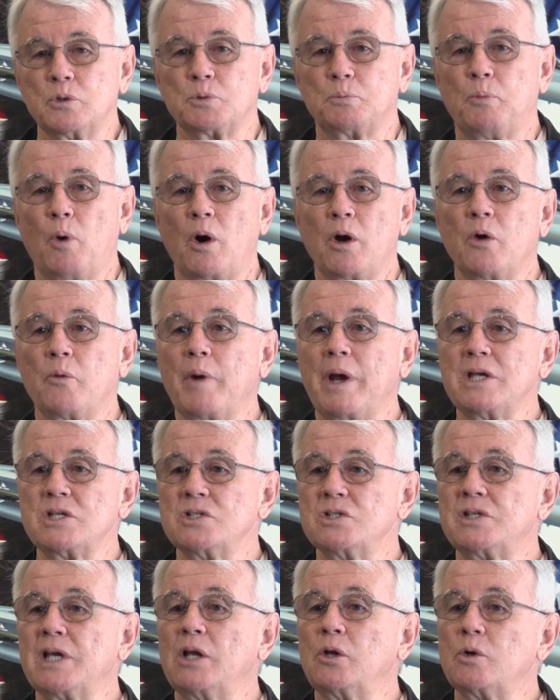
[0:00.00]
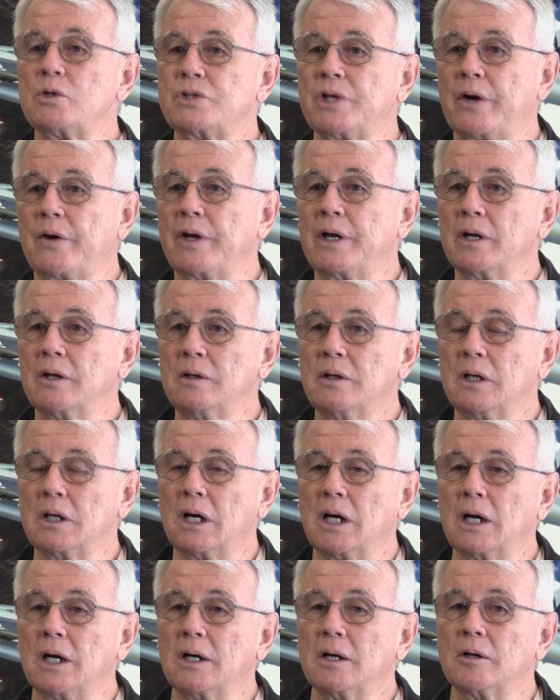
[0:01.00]
born and raised in the St. Louis area,
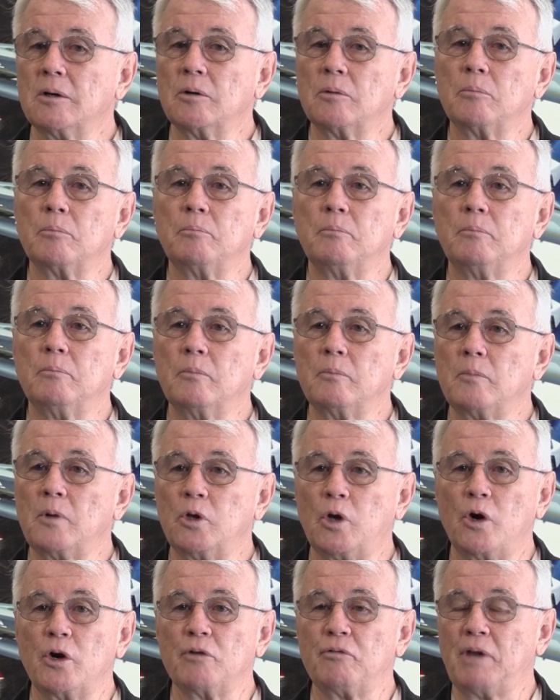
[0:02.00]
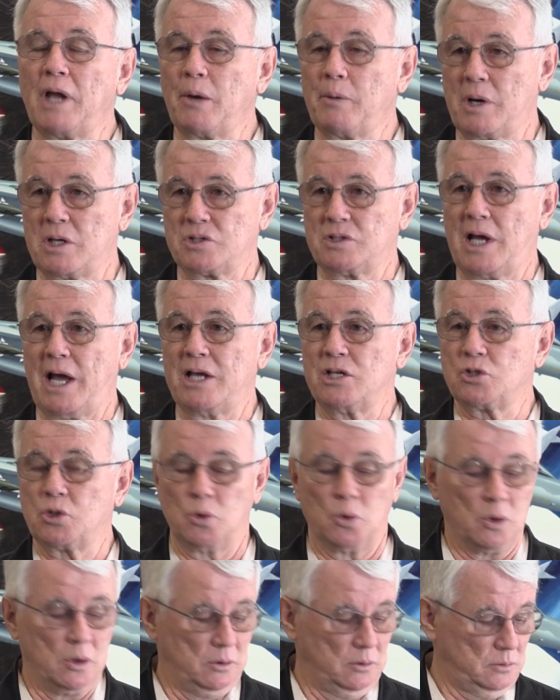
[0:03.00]
learned to fly when I was in high
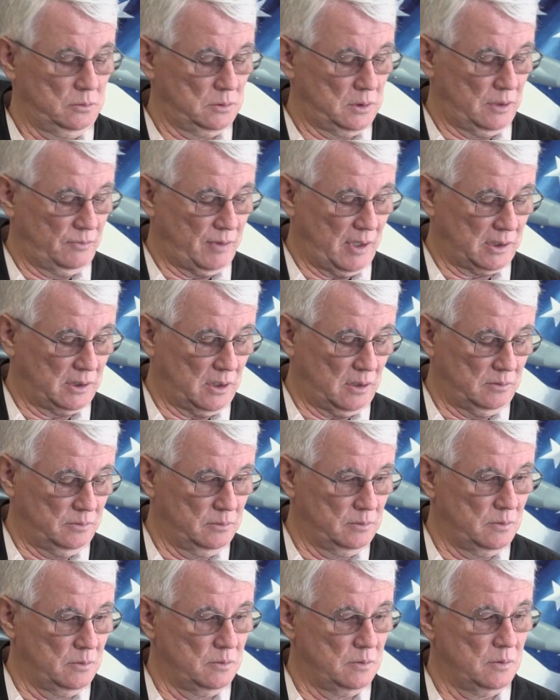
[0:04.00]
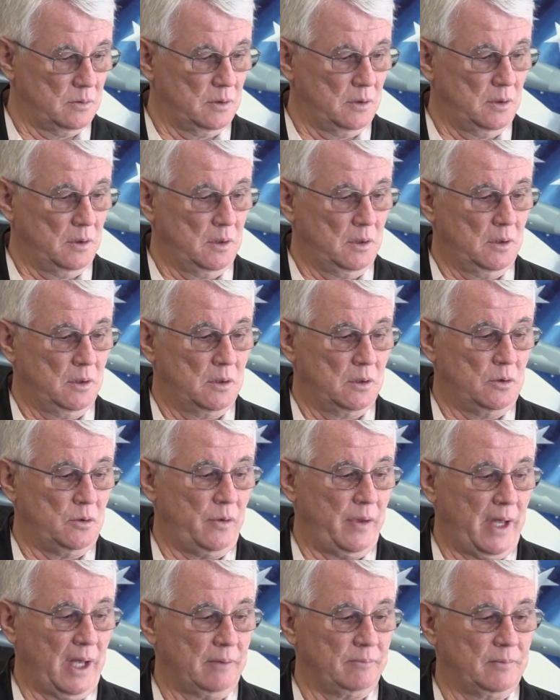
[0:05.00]
school. In fact, I'll
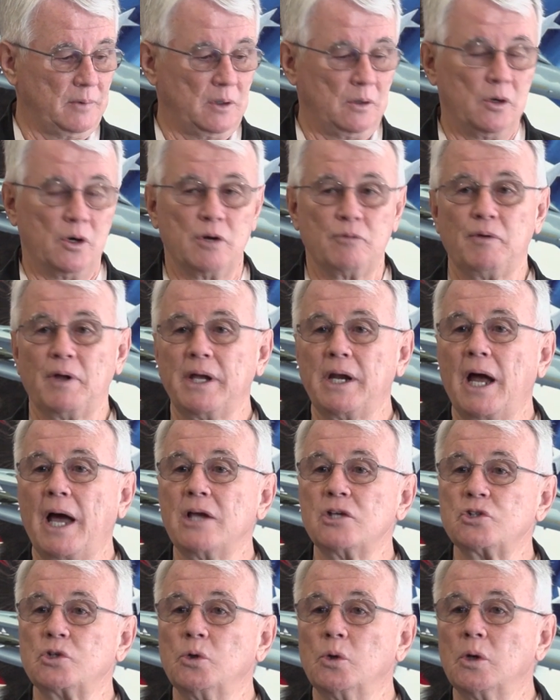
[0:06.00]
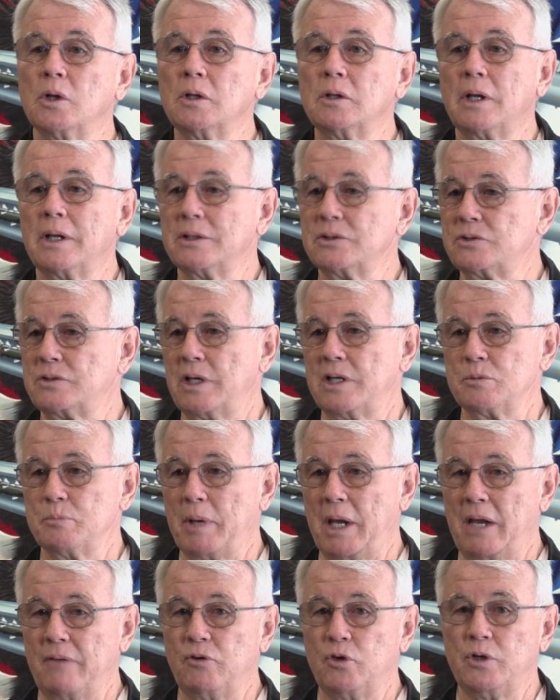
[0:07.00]
do that. Learned to fly in high school, as
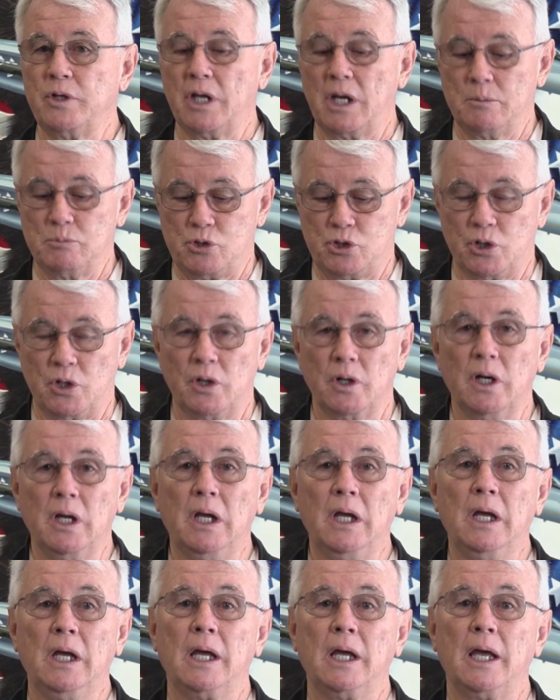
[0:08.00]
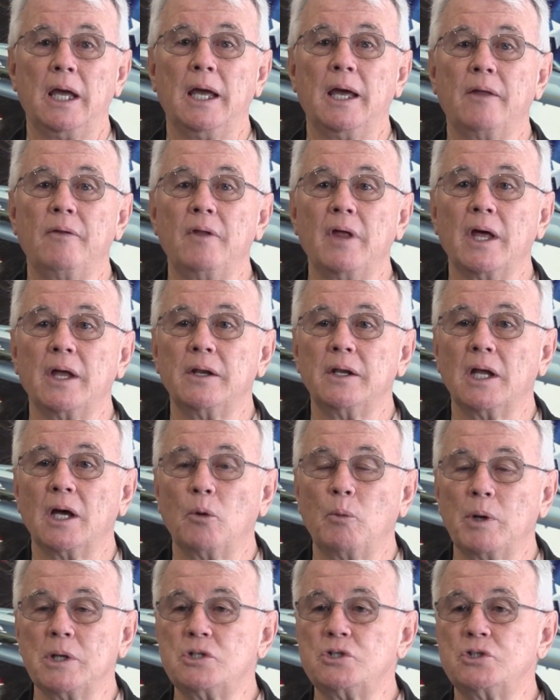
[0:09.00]
many of you did, I'm sure. And then
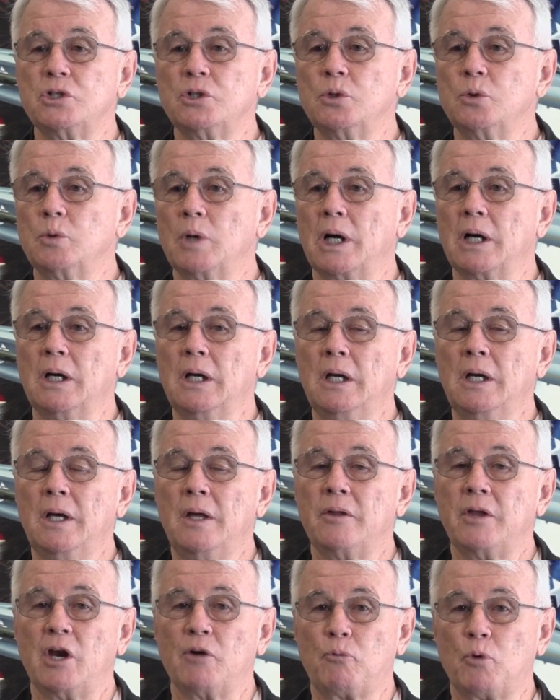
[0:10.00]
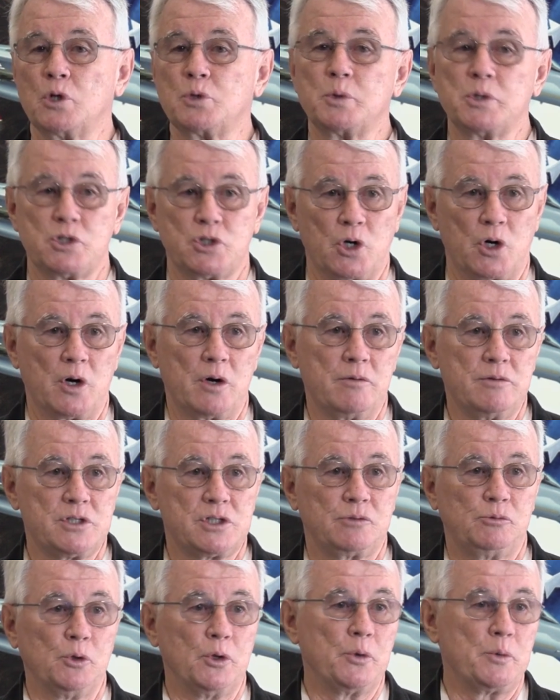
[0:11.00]
went to the Air Force
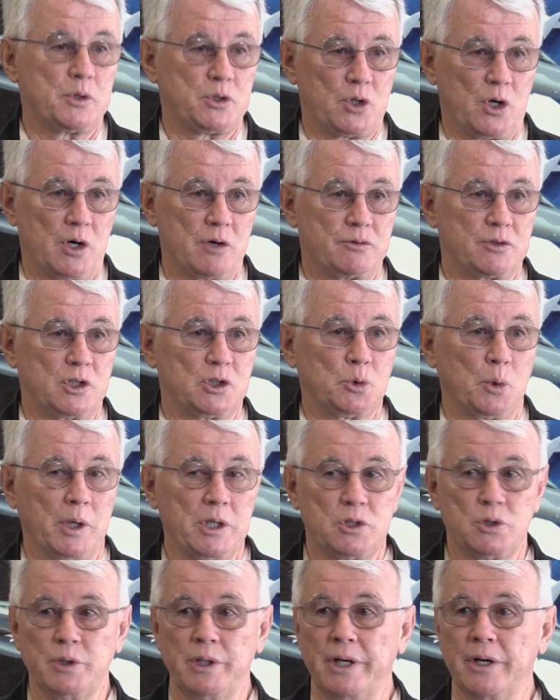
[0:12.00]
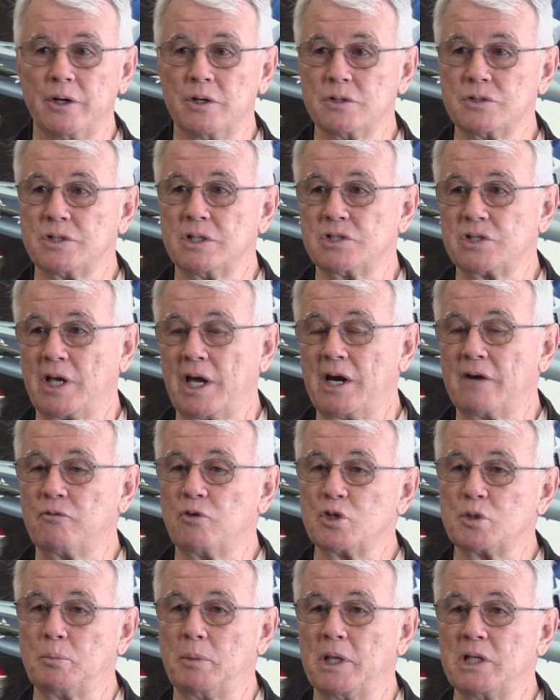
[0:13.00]
Reserves, flew in the reserves for 22 years at Scott Air
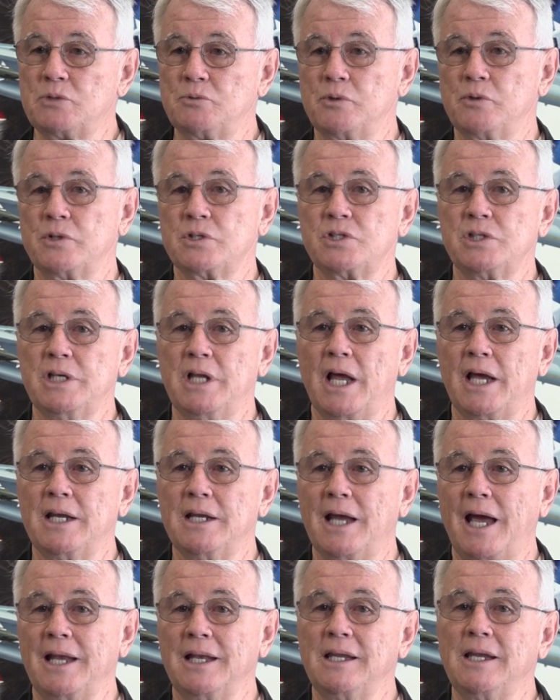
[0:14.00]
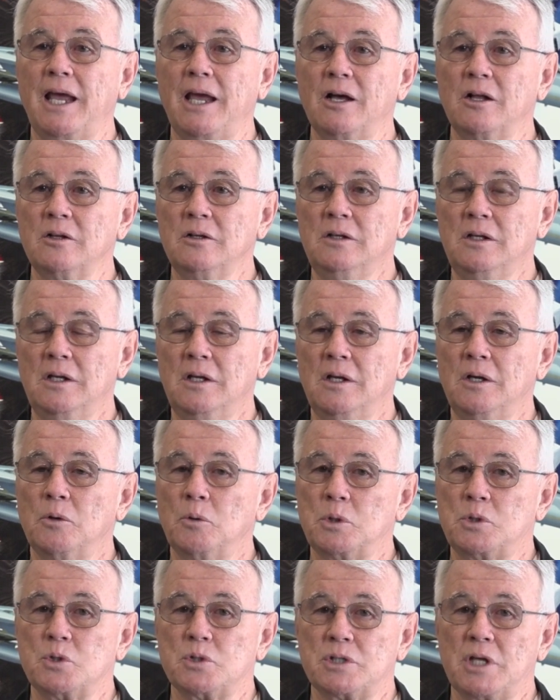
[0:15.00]
Force Base to the C-9 Nightingale,
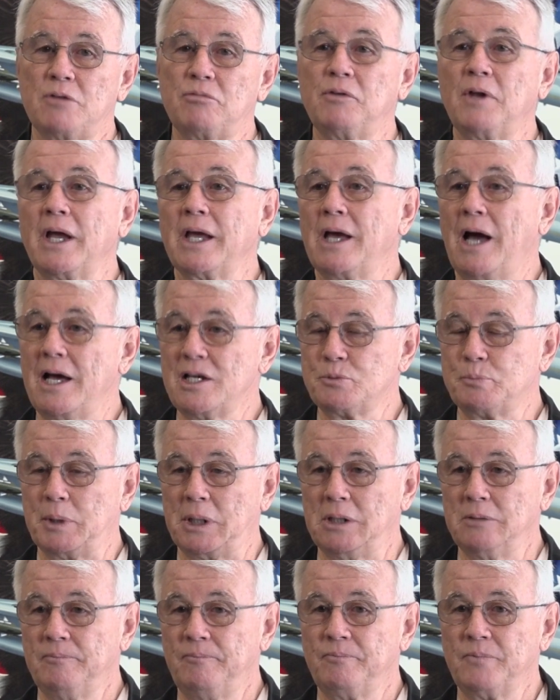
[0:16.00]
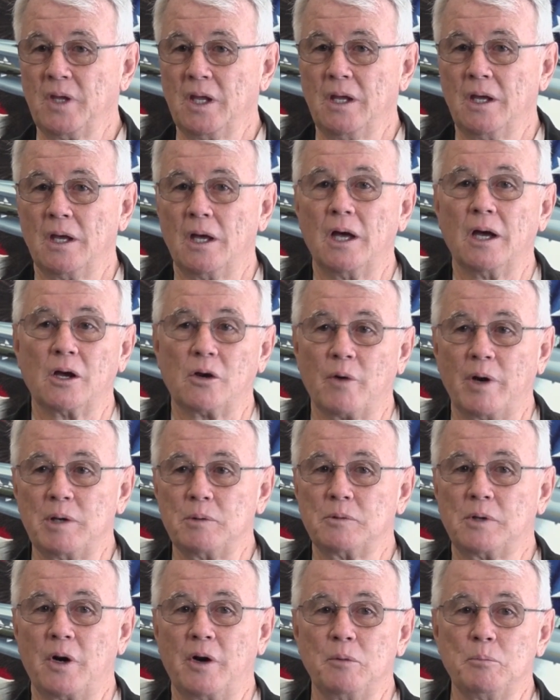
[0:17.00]
which was a flying hospital.
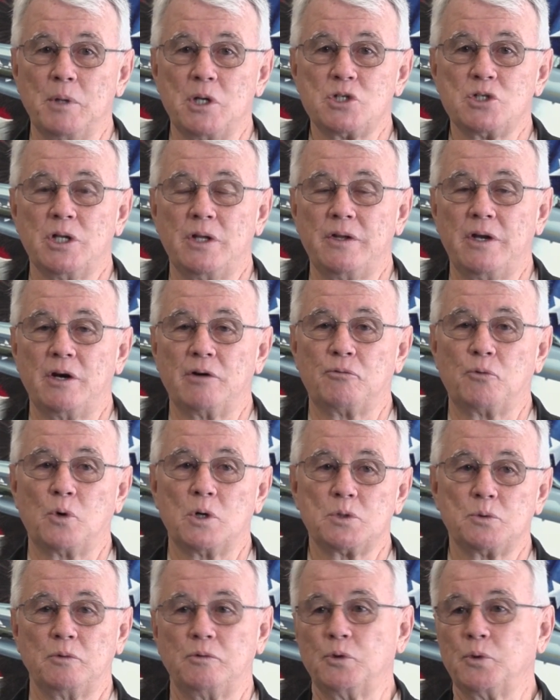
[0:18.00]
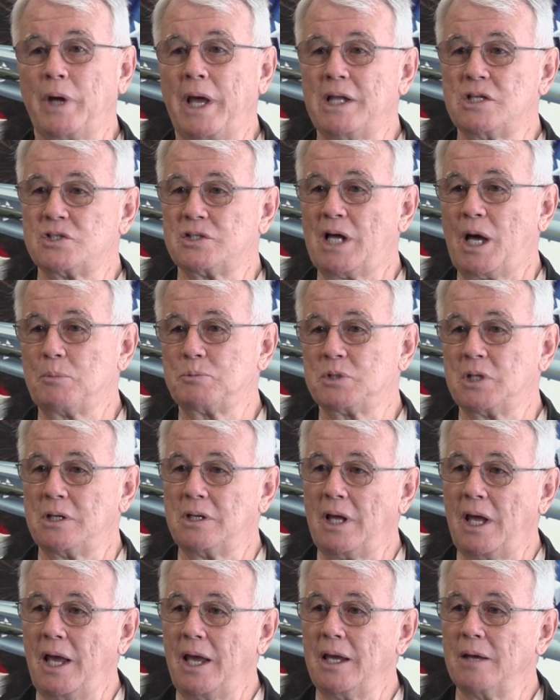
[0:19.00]
Great mission in the Air Force. We flew 8 stops a
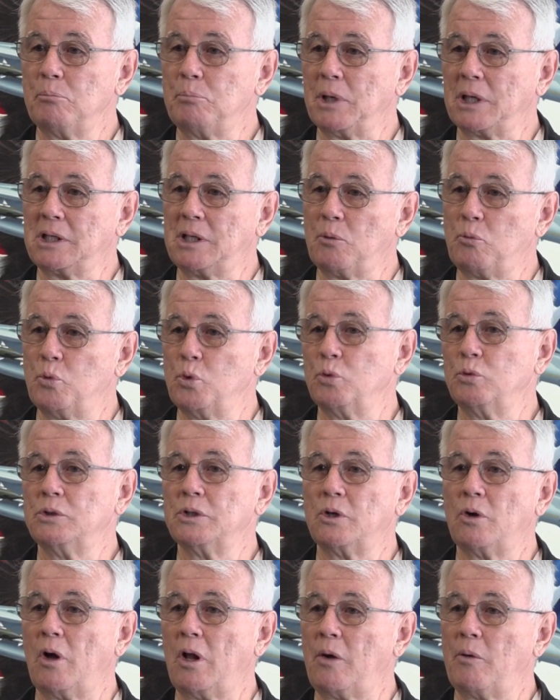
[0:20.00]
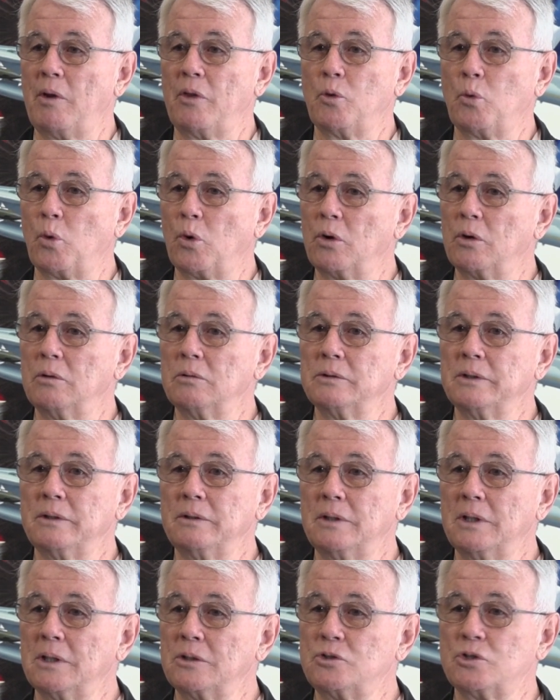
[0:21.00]
day and picked up wounded all around the world
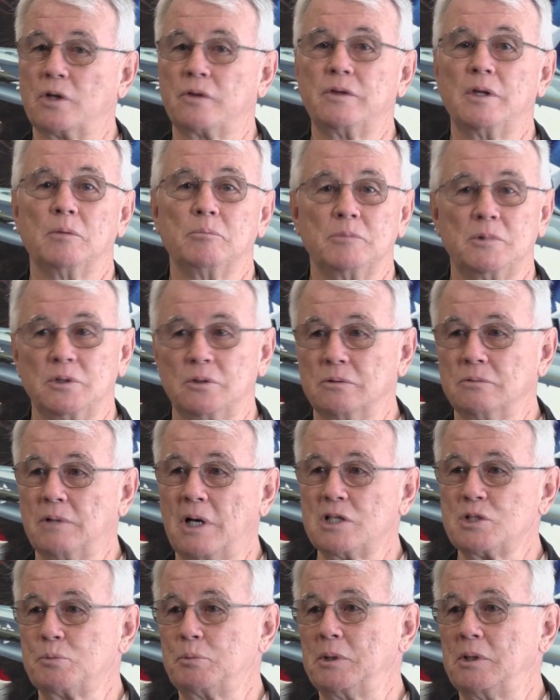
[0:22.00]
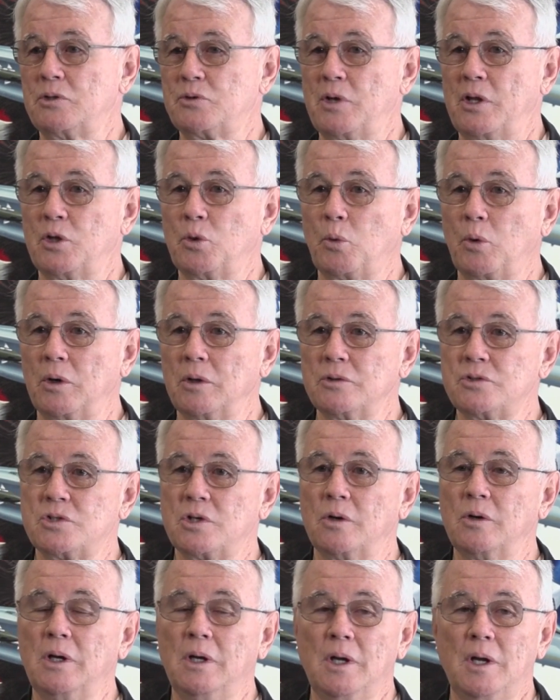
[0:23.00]
and took them to hospitals around the world.
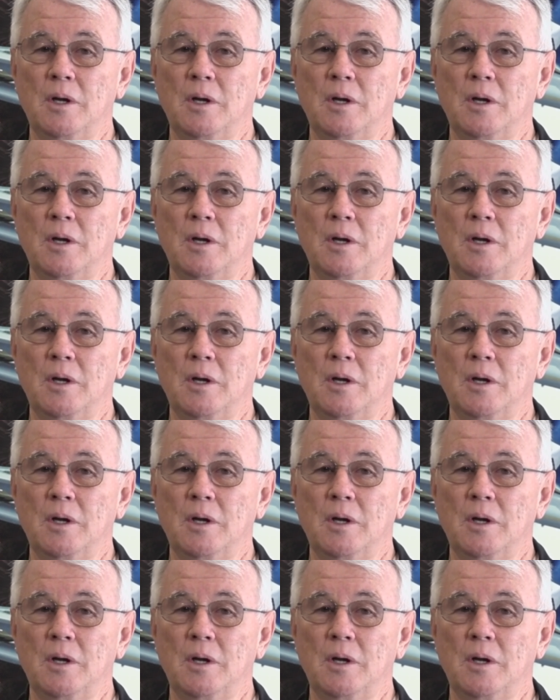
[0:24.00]
So